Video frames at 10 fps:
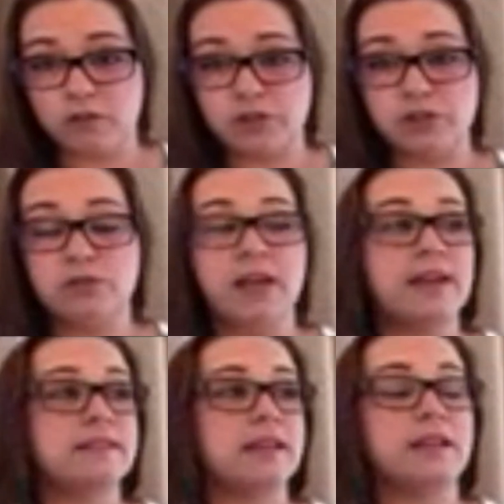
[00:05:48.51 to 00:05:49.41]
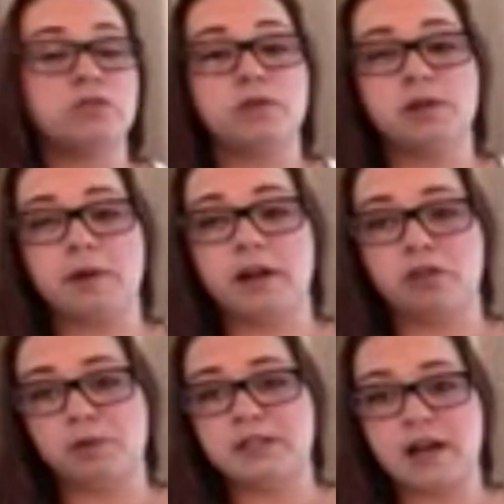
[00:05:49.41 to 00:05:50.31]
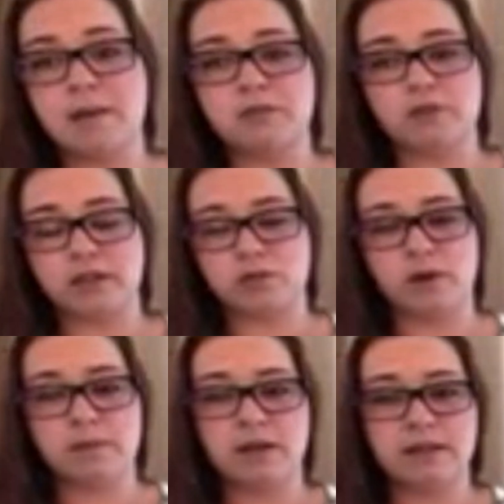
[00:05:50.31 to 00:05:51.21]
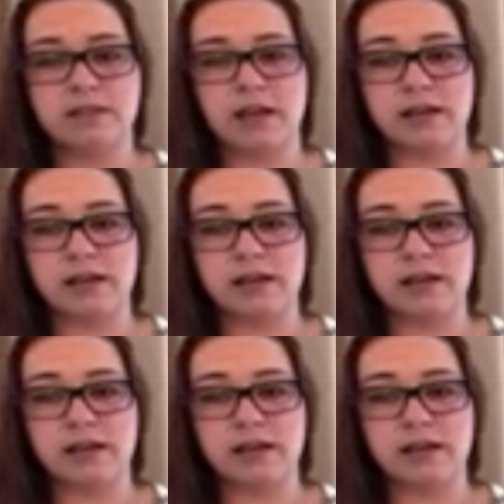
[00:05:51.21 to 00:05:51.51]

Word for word: for two days and it's already rained three times for like 20 minutes